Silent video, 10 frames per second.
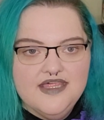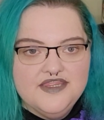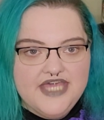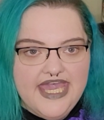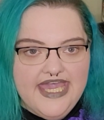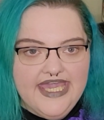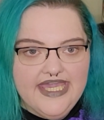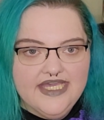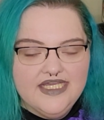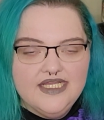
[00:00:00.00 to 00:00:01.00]

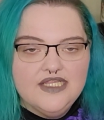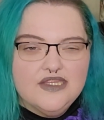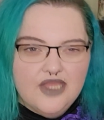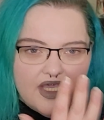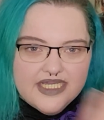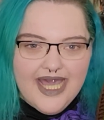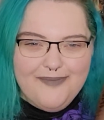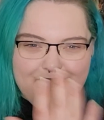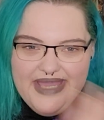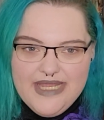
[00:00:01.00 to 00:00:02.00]
they look
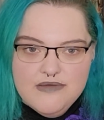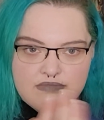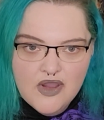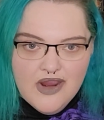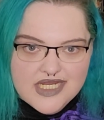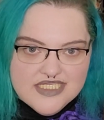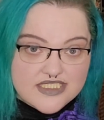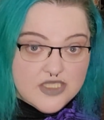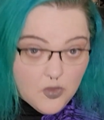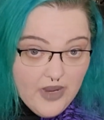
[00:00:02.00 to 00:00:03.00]
a bit more
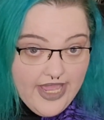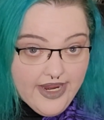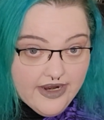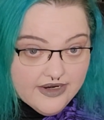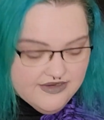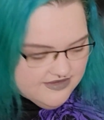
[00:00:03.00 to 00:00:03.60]
square